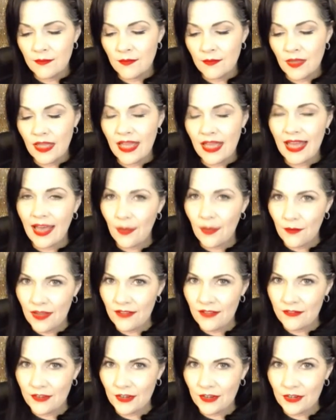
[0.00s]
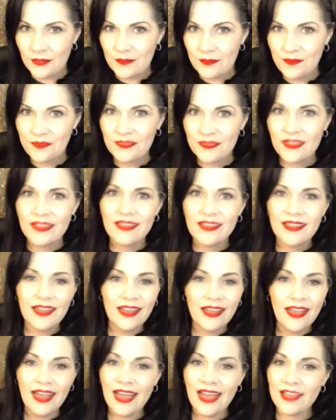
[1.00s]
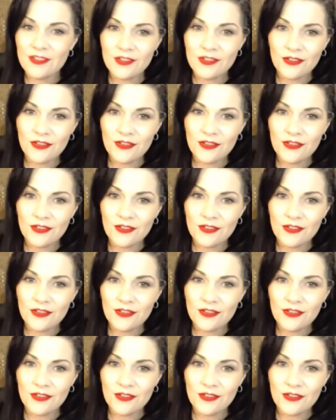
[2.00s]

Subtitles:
However, as you can